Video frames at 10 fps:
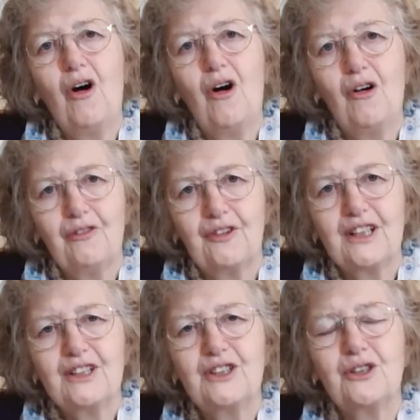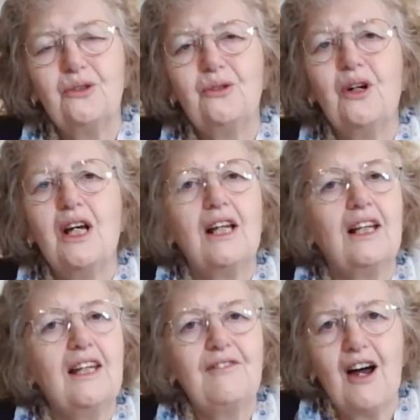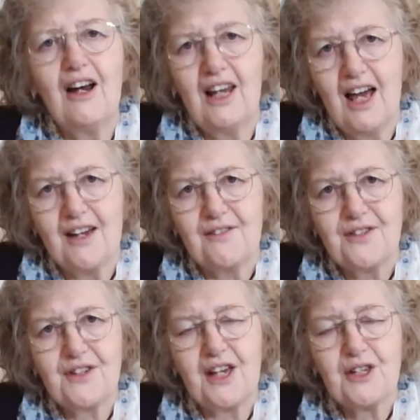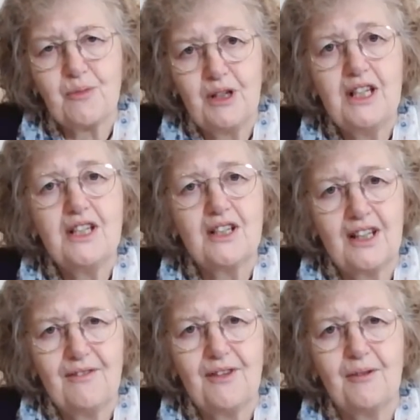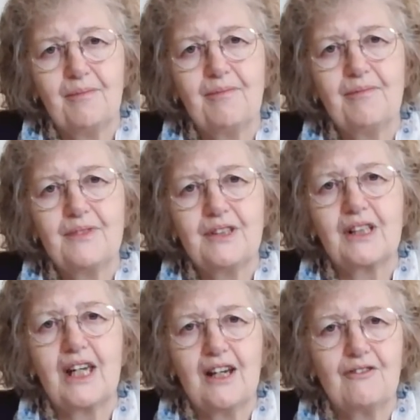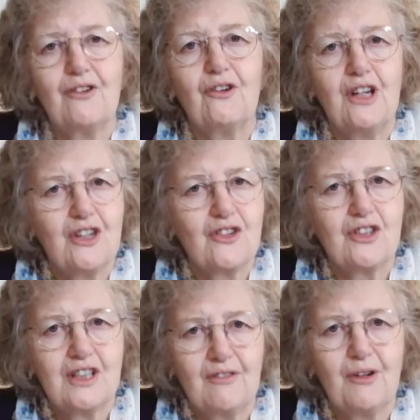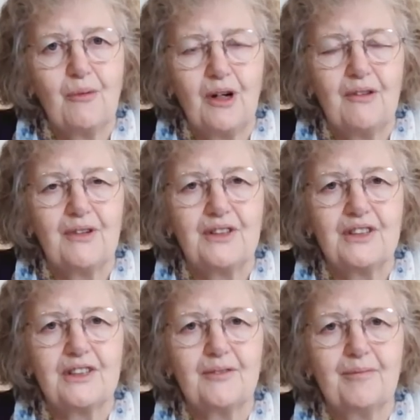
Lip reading: offering to live our lives as we need to live them to care for each and every one of us.